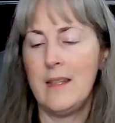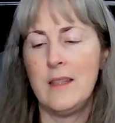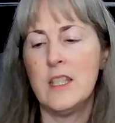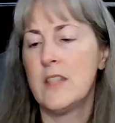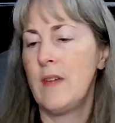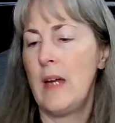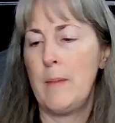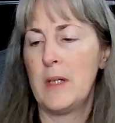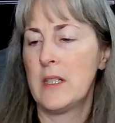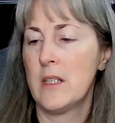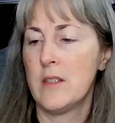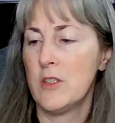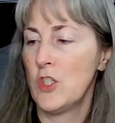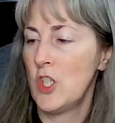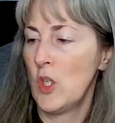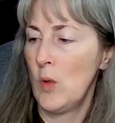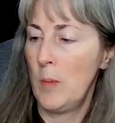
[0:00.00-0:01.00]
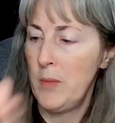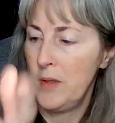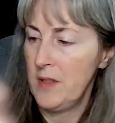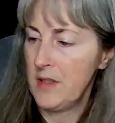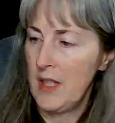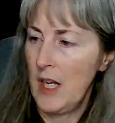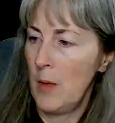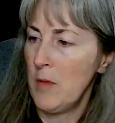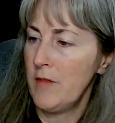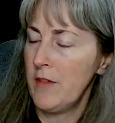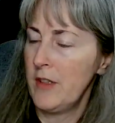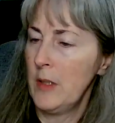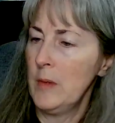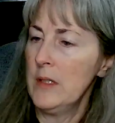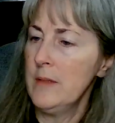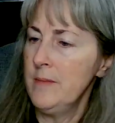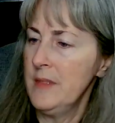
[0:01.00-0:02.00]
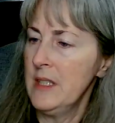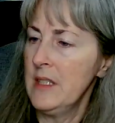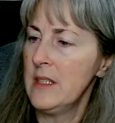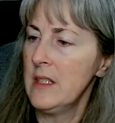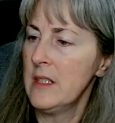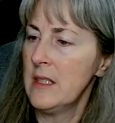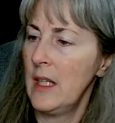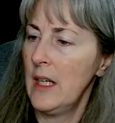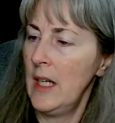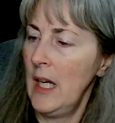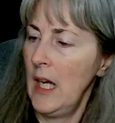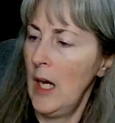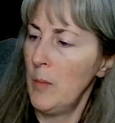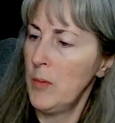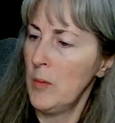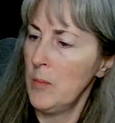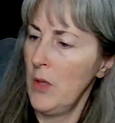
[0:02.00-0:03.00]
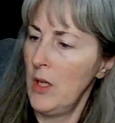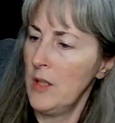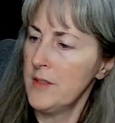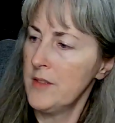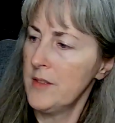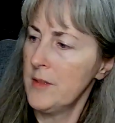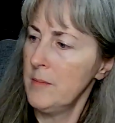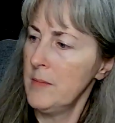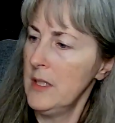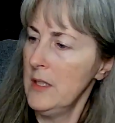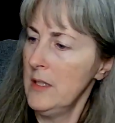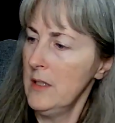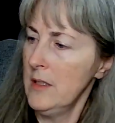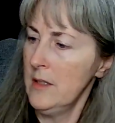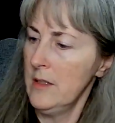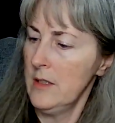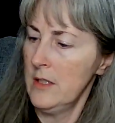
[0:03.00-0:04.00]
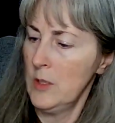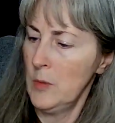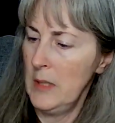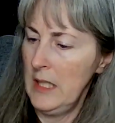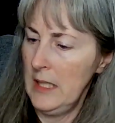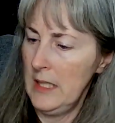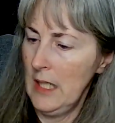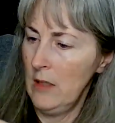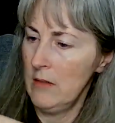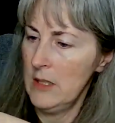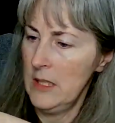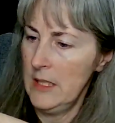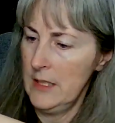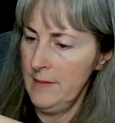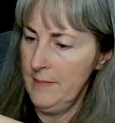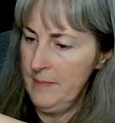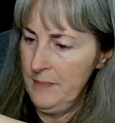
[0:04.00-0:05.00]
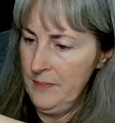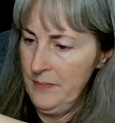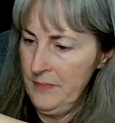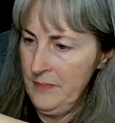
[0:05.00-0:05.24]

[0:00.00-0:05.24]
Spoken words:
This fabric doesn't show up on this camera very well. This is Apple Blossom, 28 count linen,